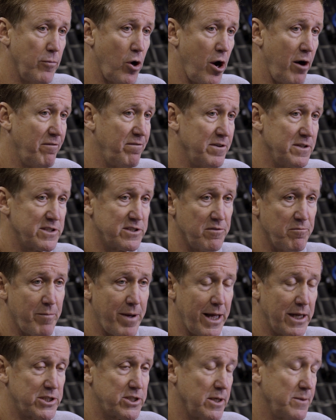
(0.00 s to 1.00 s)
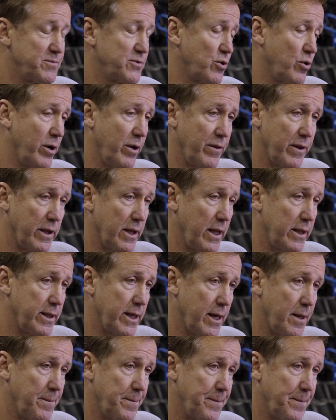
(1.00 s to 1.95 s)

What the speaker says: offensive matchups or anything like that.